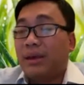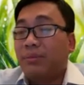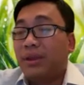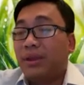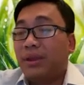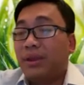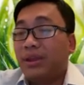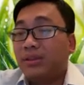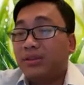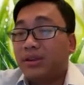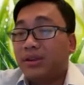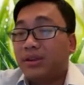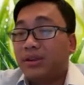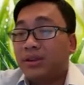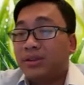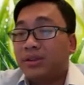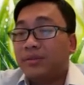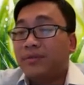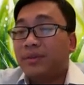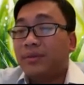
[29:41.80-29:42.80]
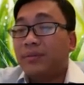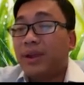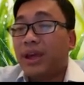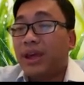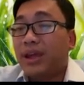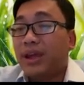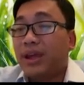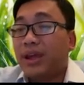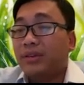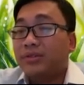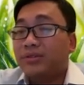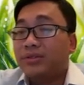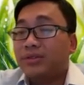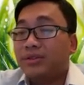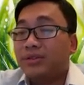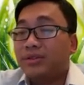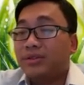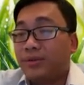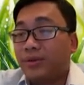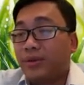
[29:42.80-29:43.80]
means the distance from -2 to
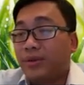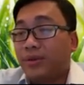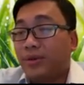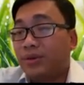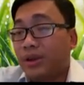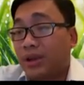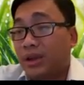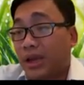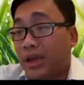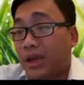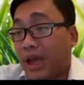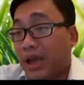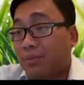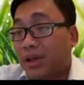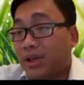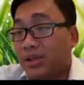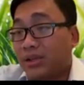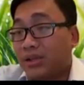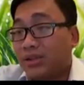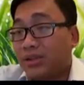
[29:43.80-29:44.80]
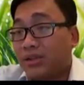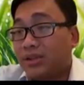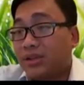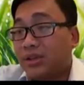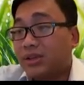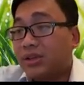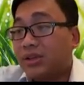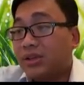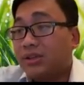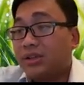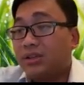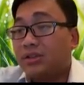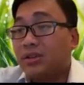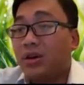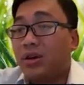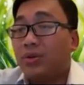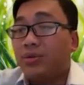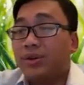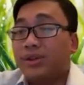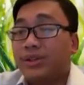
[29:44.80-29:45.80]
0, and because its distance is
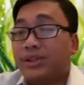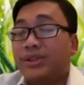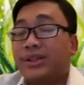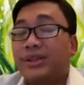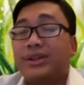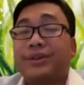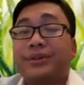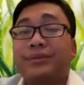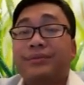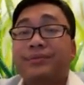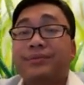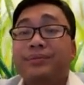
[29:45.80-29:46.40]
always 2.